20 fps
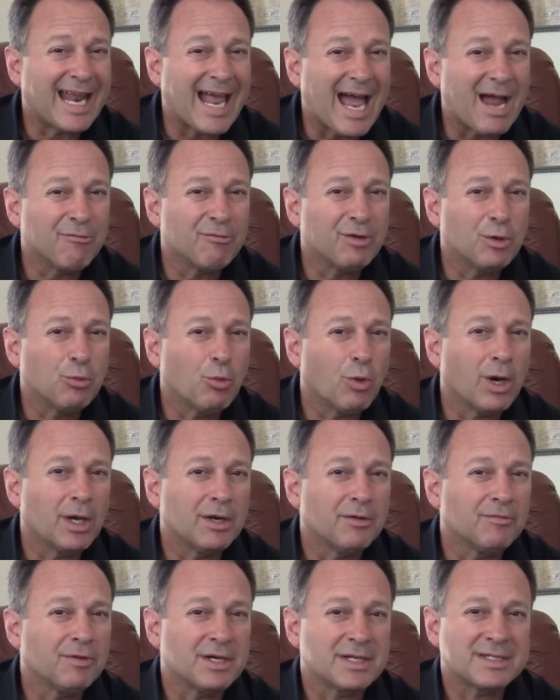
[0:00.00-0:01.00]
every one
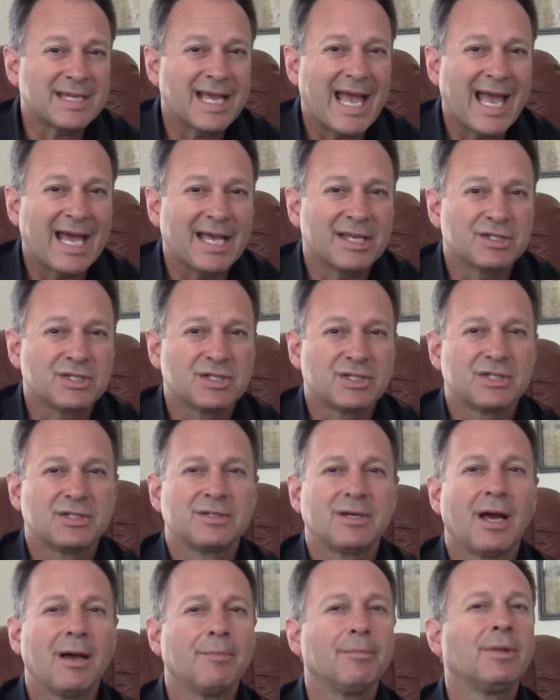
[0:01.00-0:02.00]
of us has
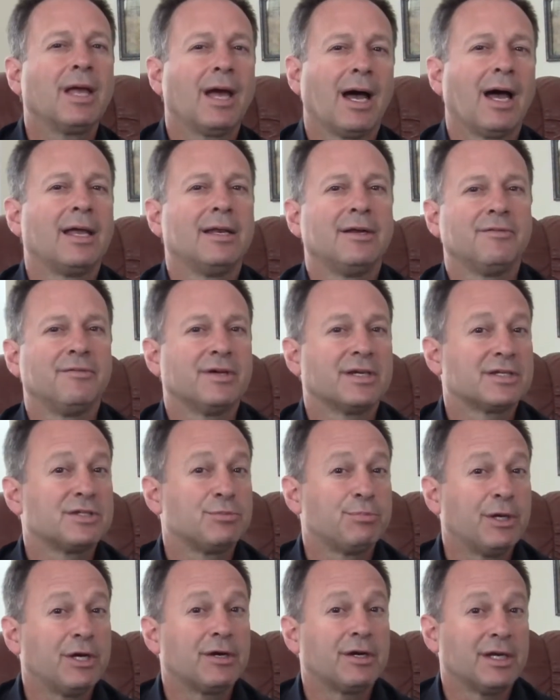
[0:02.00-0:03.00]
some kind of
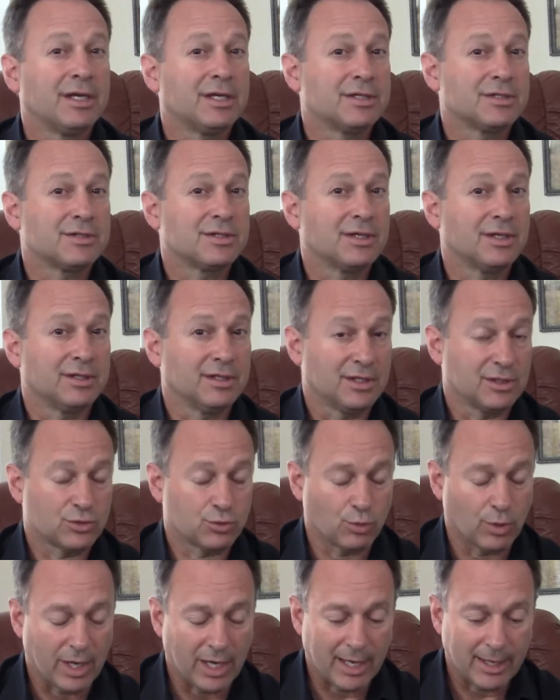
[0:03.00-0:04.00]
experience in
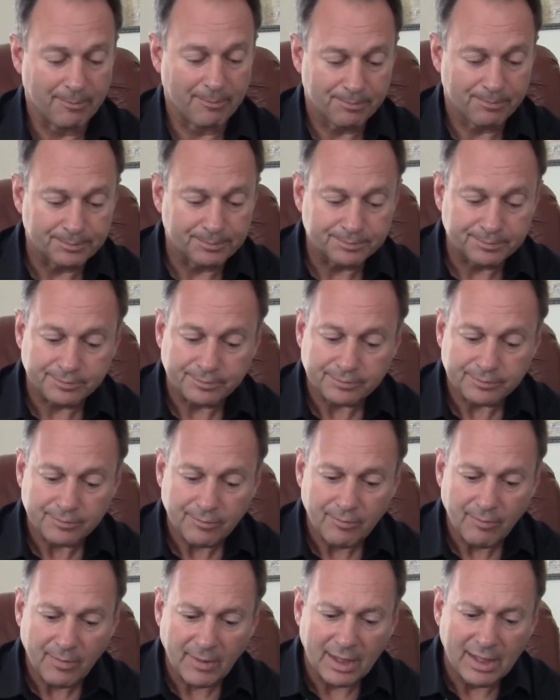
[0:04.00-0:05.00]
this way,
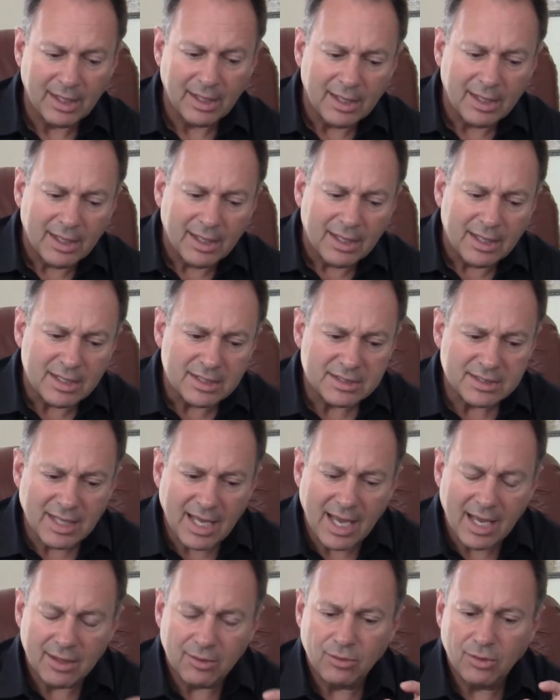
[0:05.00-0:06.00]
is
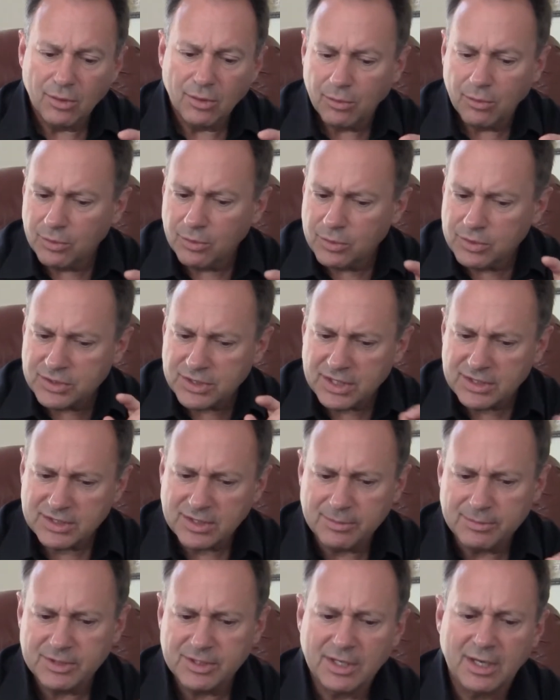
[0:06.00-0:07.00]
that
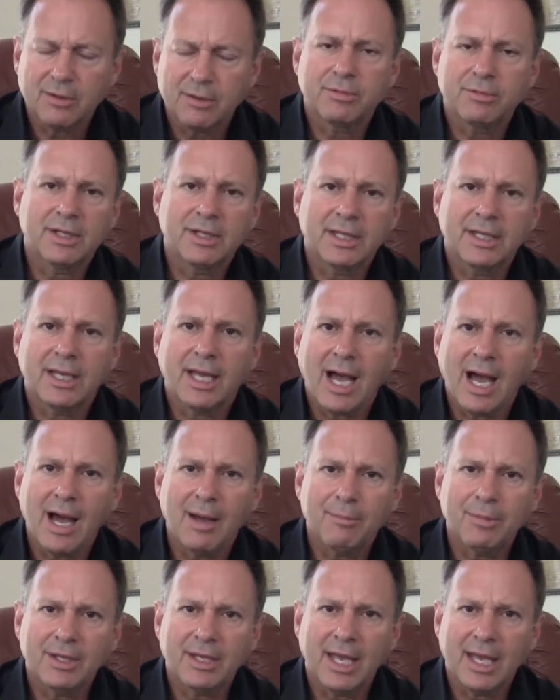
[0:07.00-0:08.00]
systems that are really
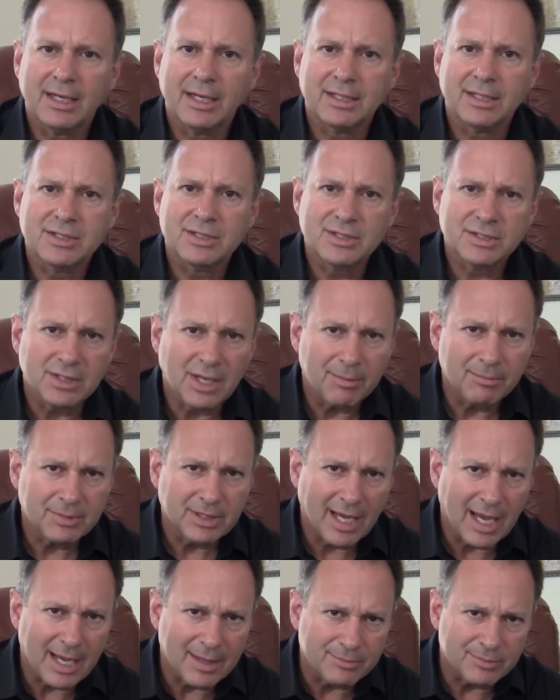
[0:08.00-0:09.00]
complicated,
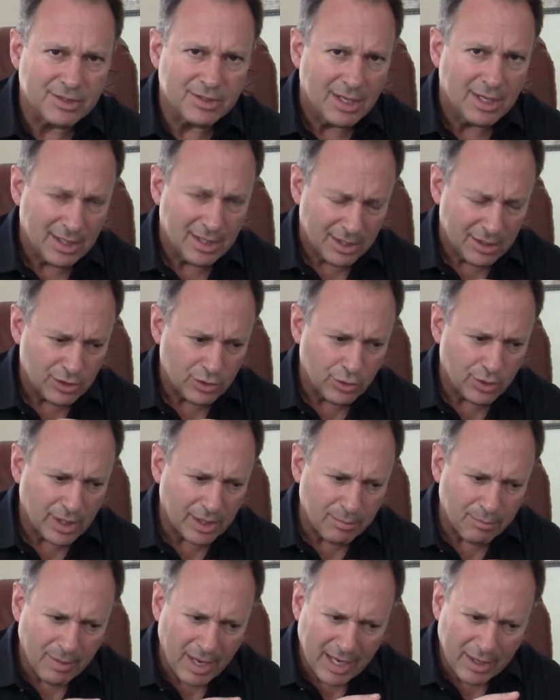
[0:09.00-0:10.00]
sometimes you
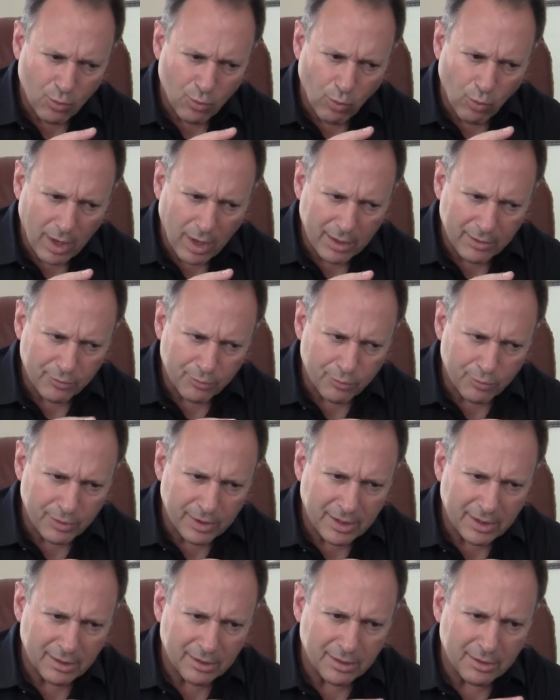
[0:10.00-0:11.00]
can make one
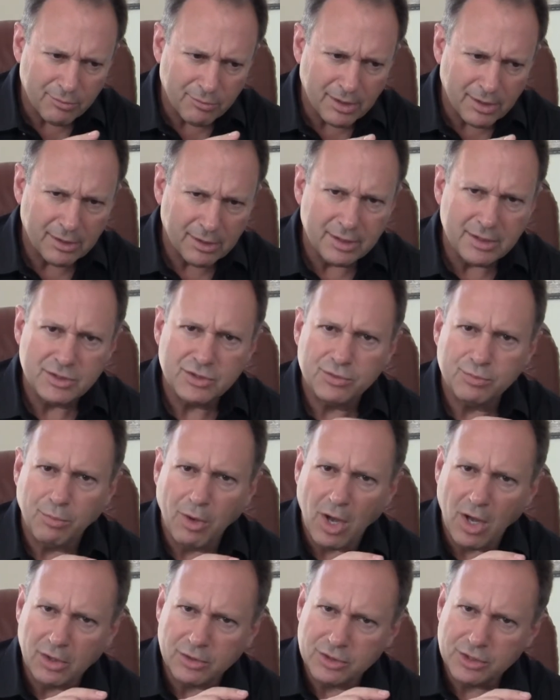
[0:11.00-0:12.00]
really, really
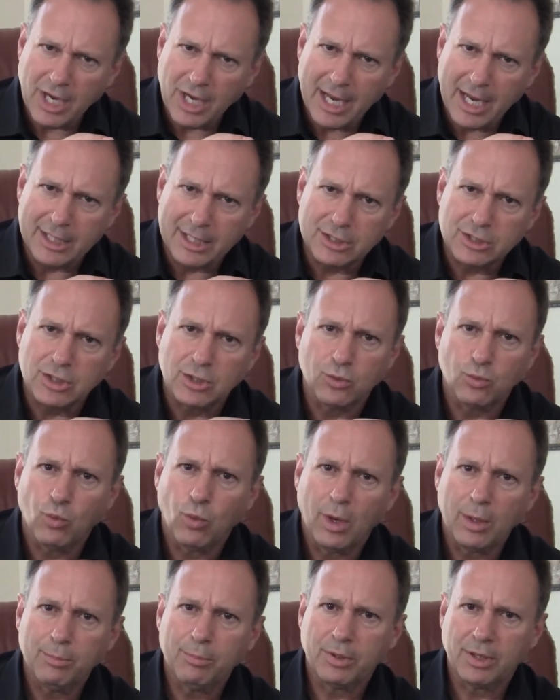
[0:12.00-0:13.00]
small change in
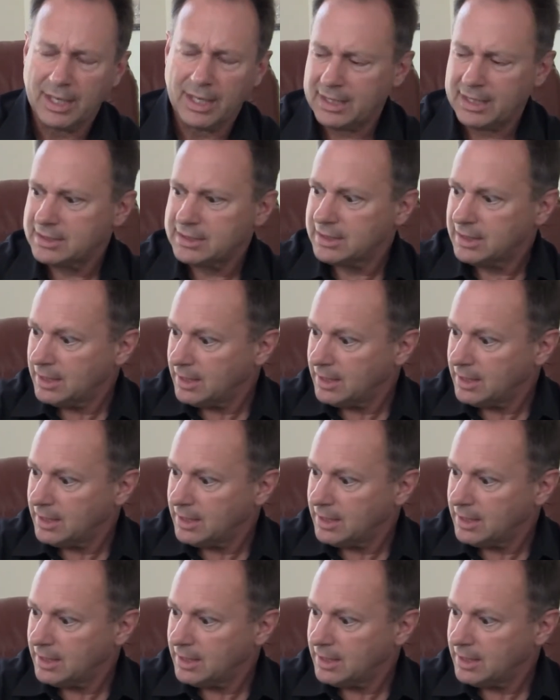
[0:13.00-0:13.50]
one place